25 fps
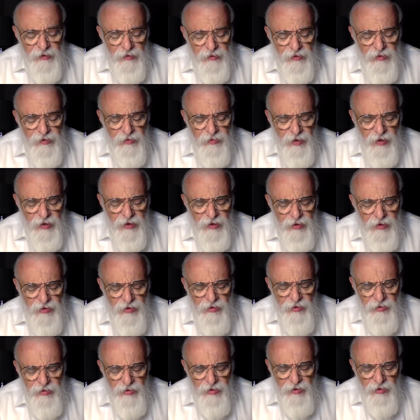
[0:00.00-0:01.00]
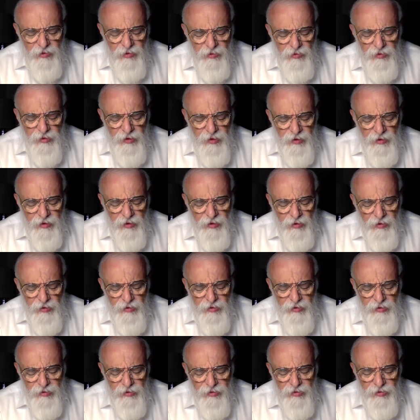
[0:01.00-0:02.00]
Shema Yisrael yichudi ilo
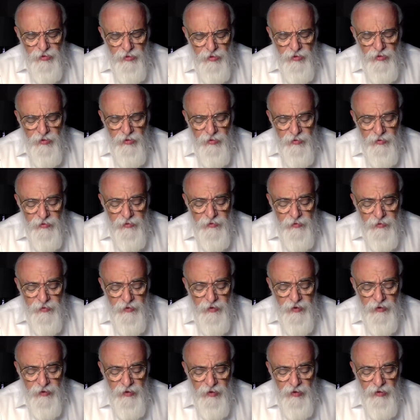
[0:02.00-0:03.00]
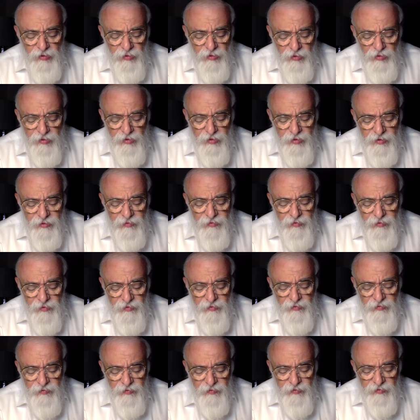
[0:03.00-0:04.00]
to draw elikus
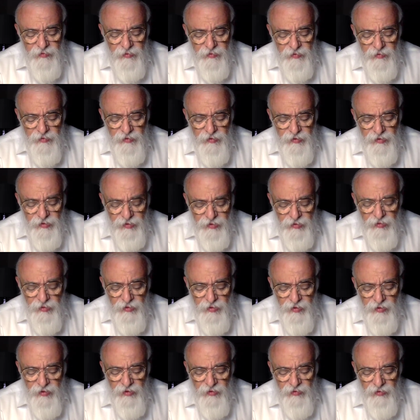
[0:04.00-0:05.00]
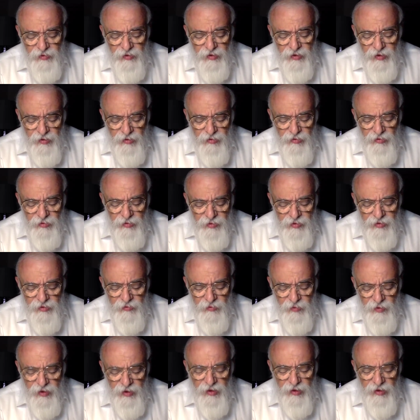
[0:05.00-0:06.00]
the truth of Elikus
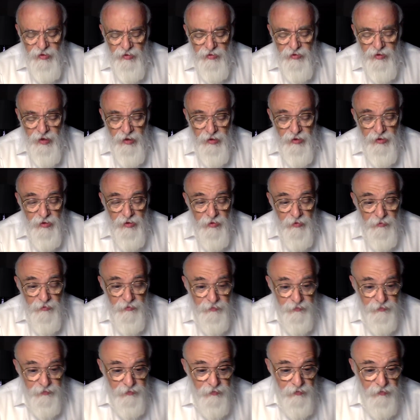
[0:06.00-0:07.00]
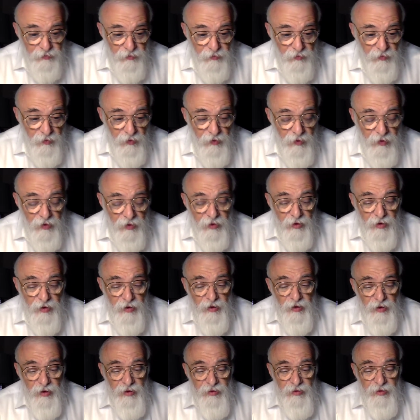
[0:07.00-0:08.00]
within creation.
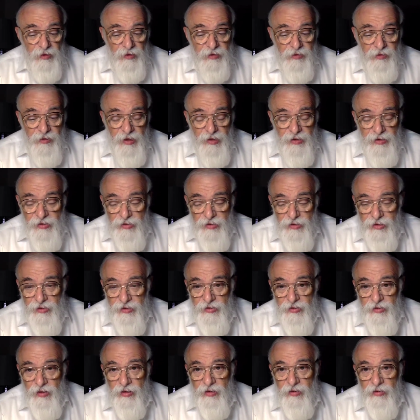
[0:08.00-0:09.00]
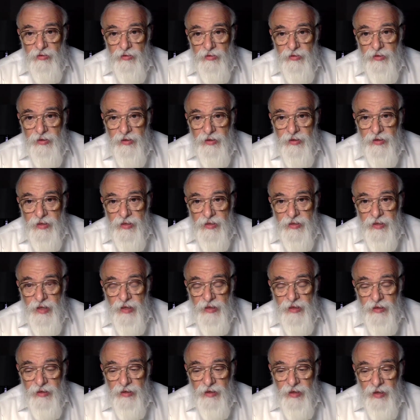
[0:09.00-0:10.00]
That creation should know that it is
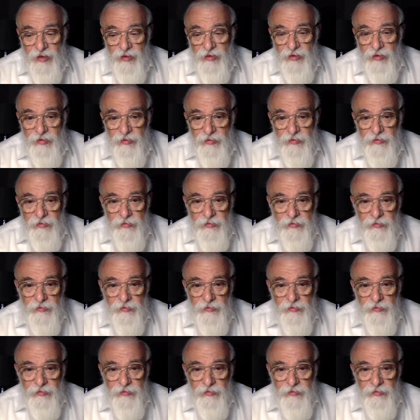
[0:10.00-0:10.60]
nothing other,